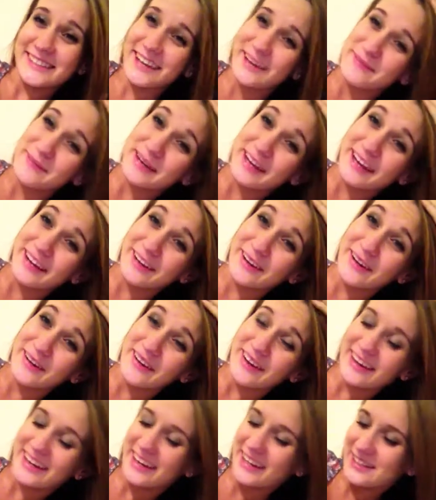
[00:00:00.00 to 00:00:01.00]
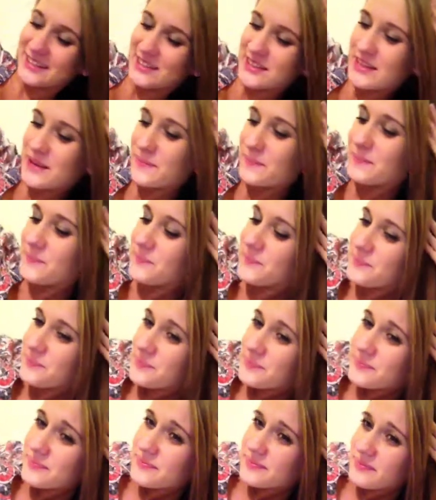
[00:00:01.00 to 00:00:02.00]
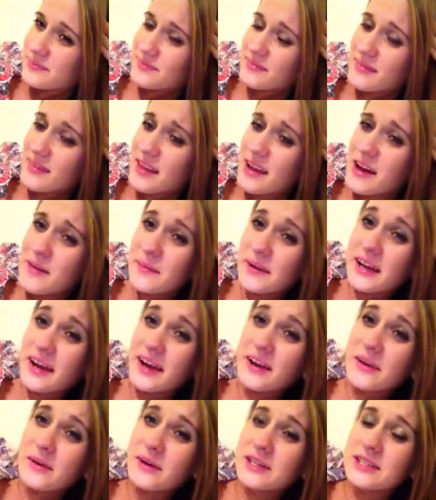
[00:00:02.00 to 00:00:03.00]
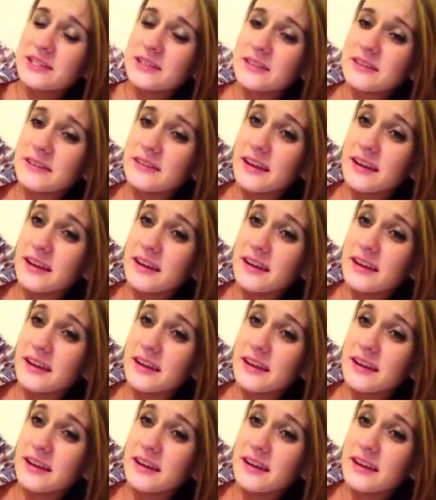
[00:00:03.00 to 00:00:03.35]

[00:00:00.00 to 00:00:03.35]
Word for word: I'm going to go ahead and answer them. Um, I got a question,